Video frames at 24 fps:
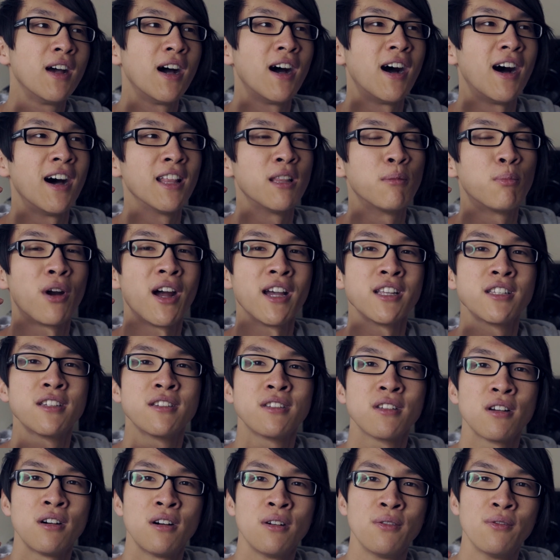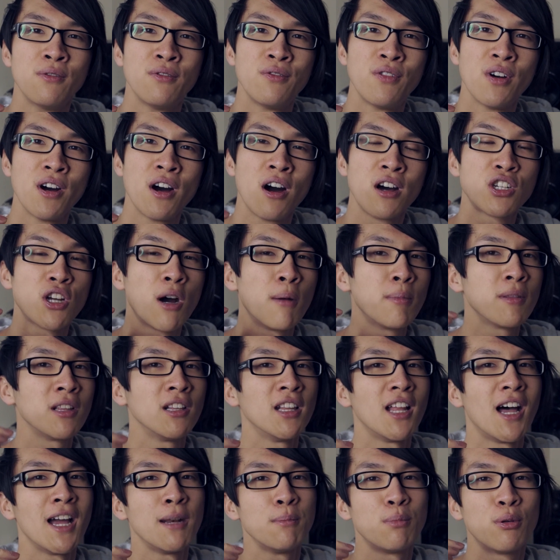the prices of
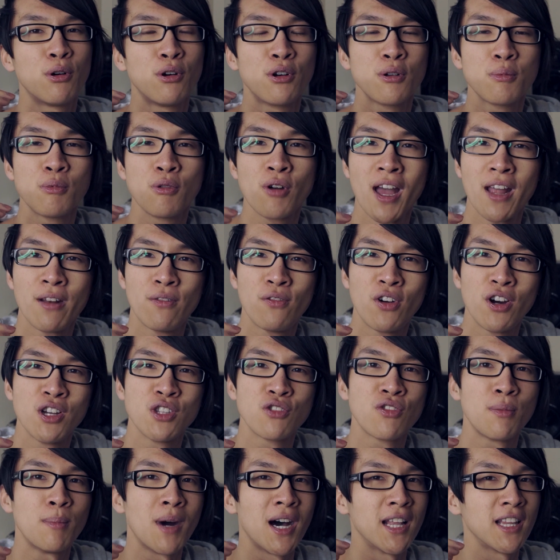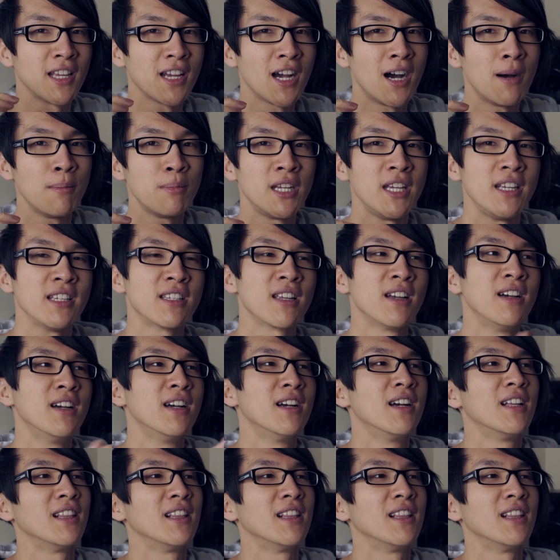top-of-the-line portable headphones from other companies,